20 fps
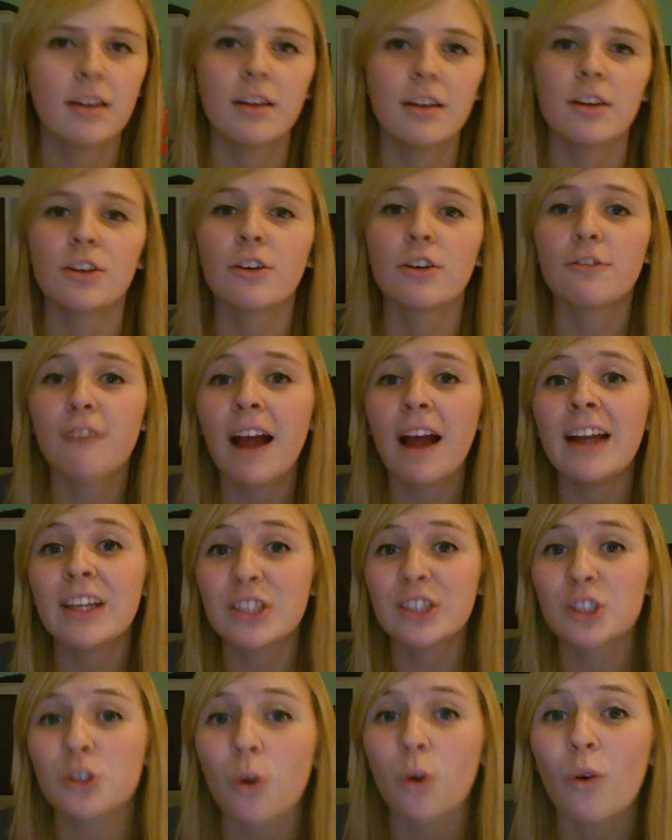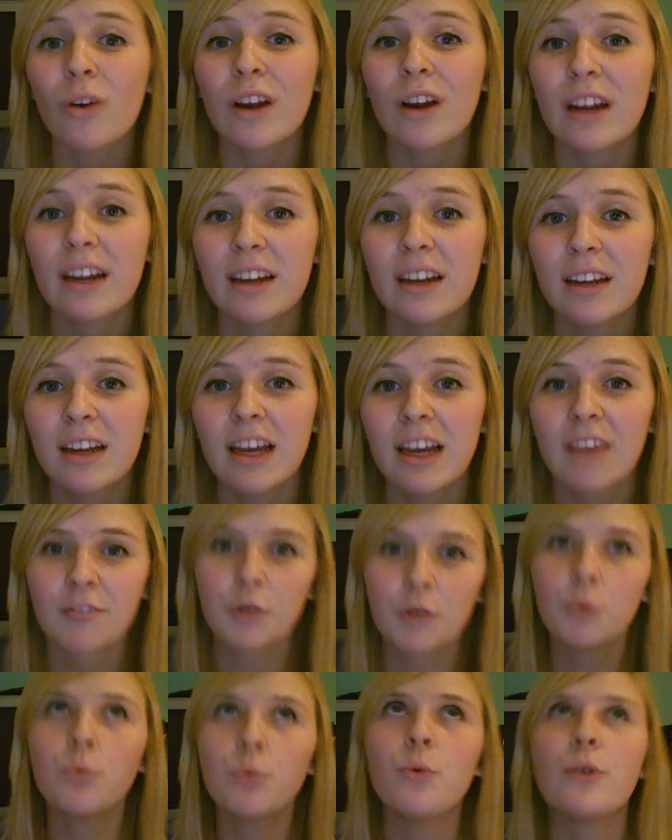you'll find a story if
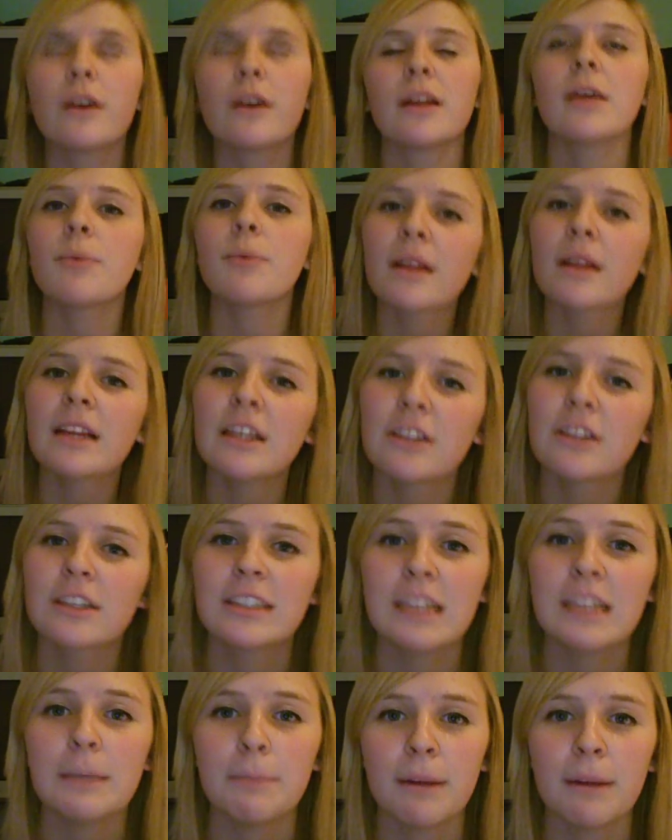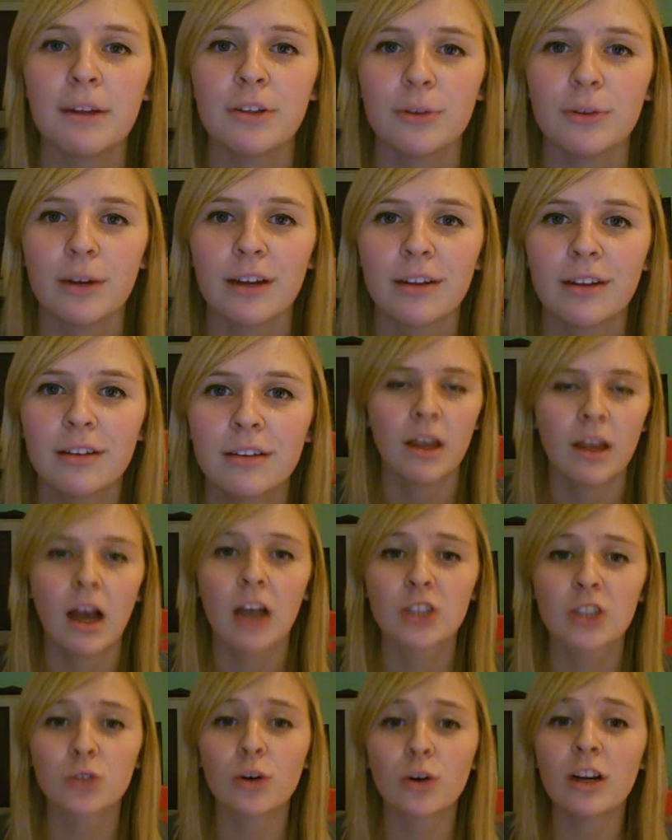you really, really look deep into it. A
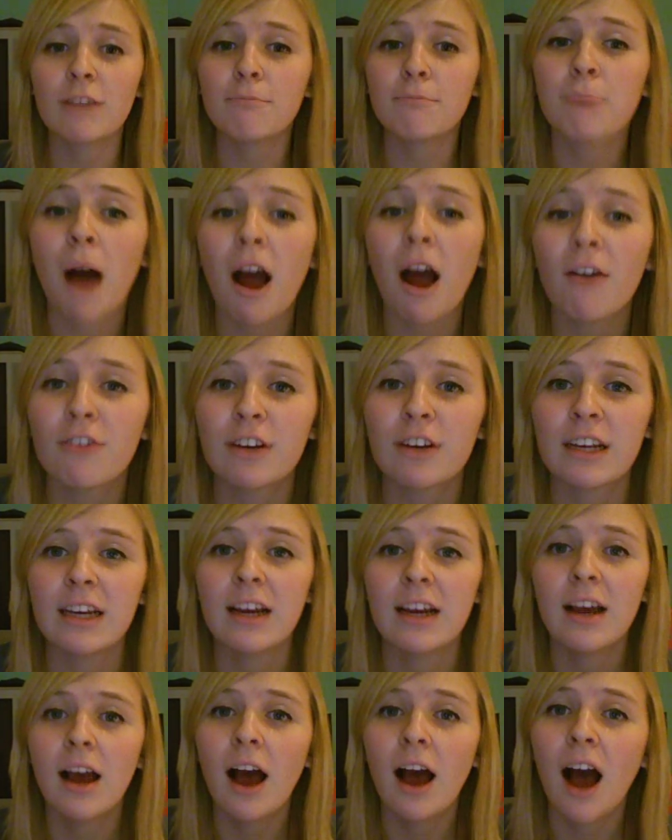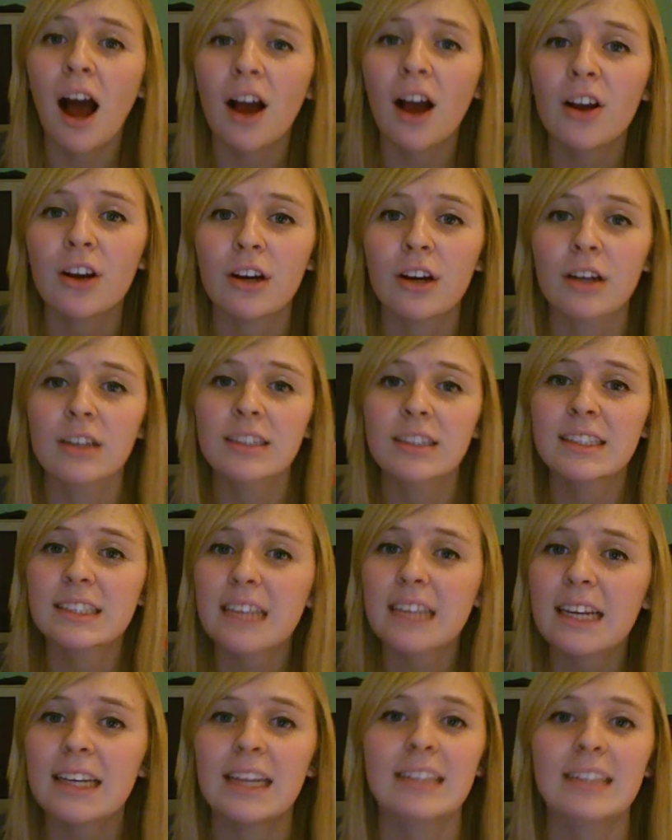story of poverty, hunger,
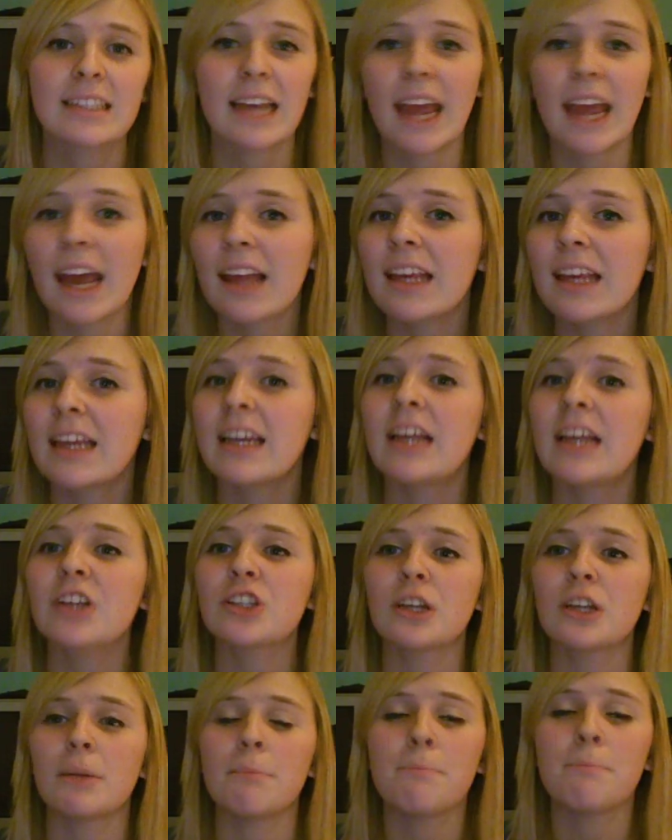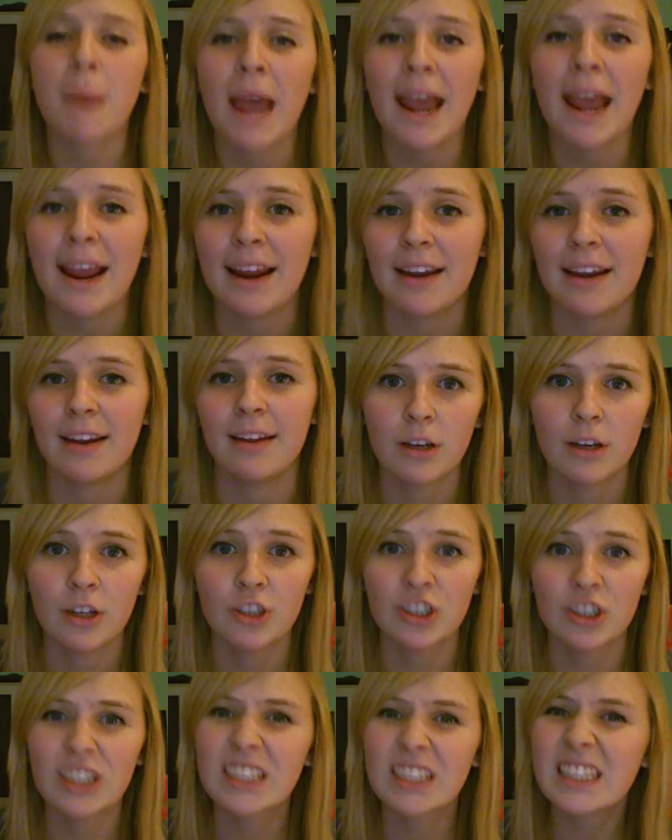sickness, alienation, pain.
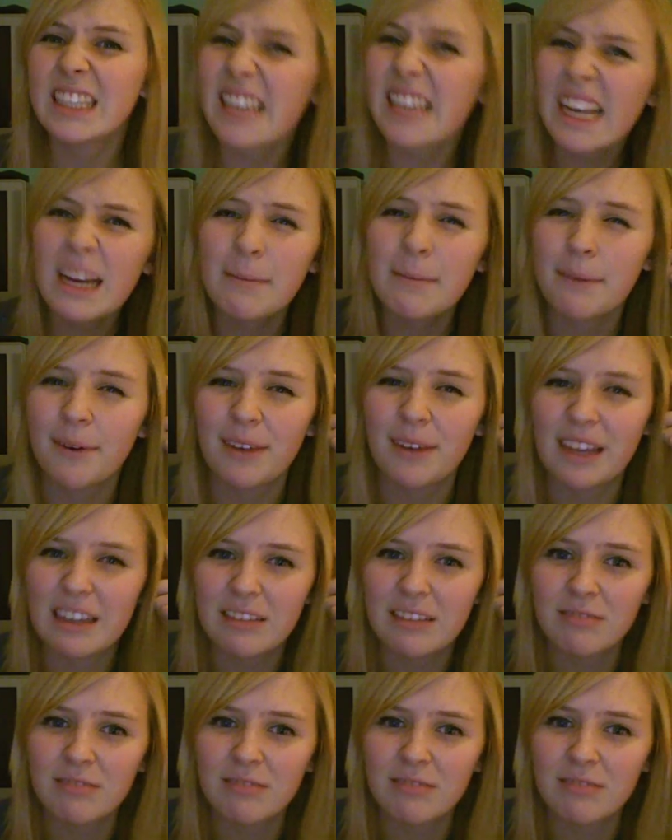Just think about it.